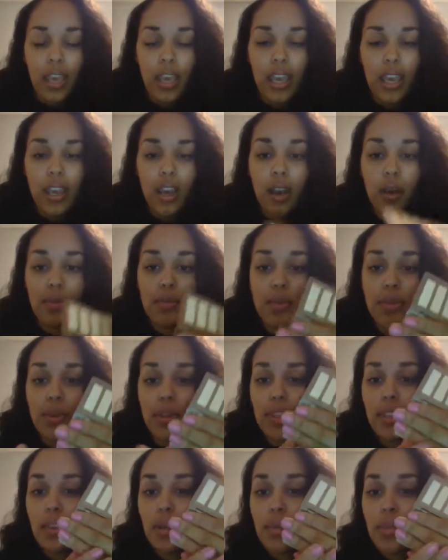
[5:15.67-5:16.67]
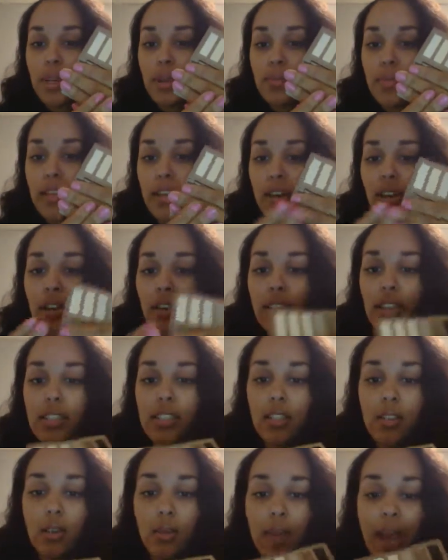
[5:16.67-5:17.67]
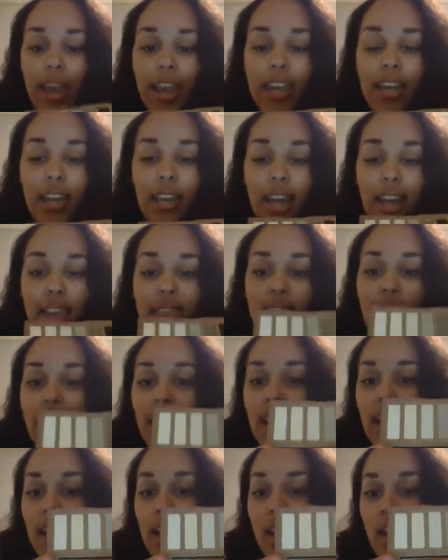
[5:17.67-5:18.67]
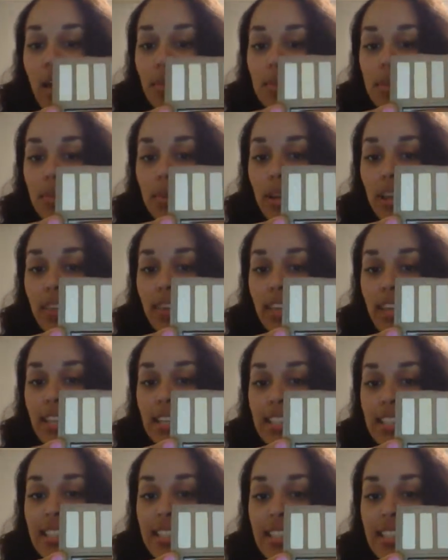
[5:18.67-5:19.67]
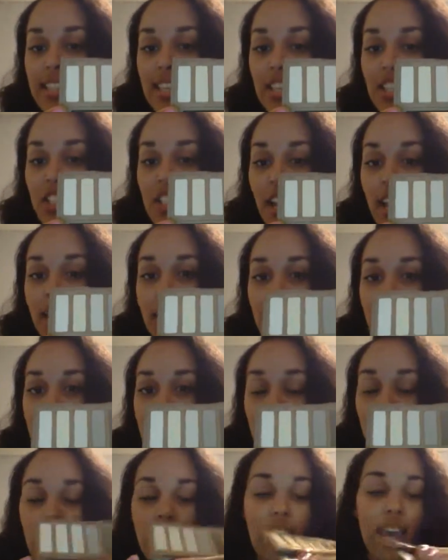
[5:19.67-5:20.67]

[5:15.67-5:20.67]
It comes with a big mirror that's under my hand, and then it comes with these 6 shades.